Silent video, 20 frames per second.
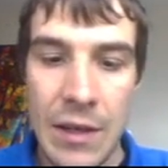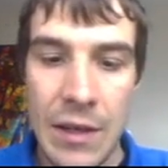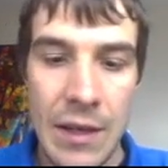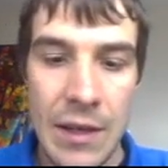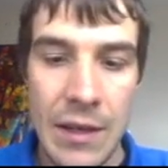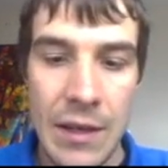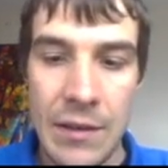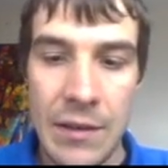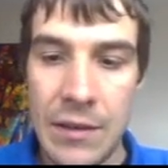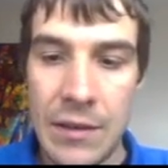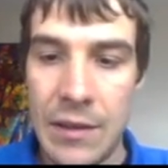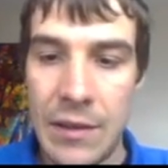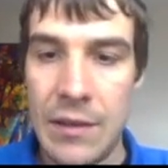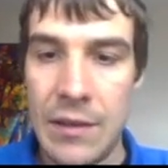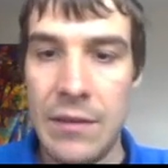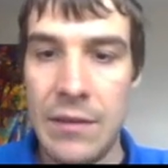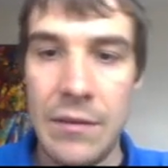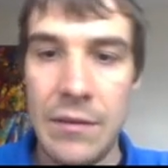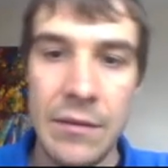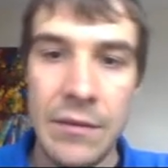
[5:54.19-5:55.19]

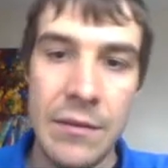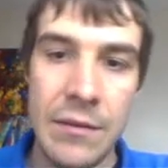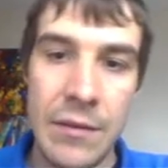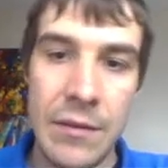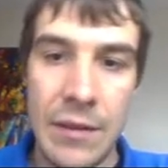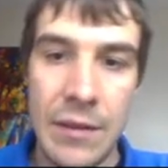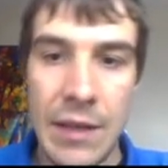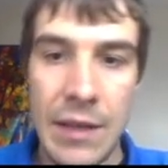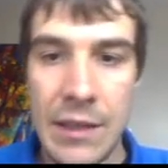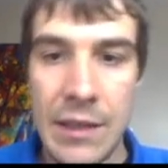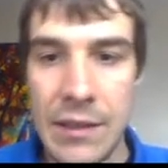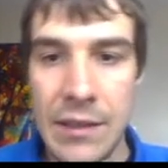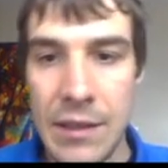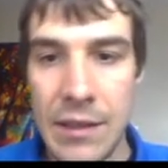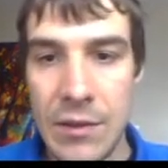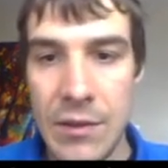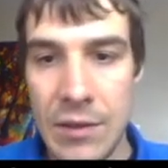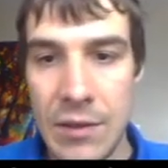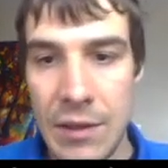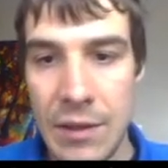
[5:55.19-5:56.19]
and that's
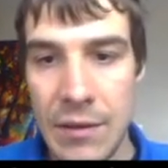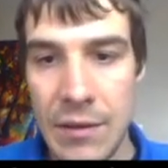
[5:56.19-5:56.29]
nitrogen.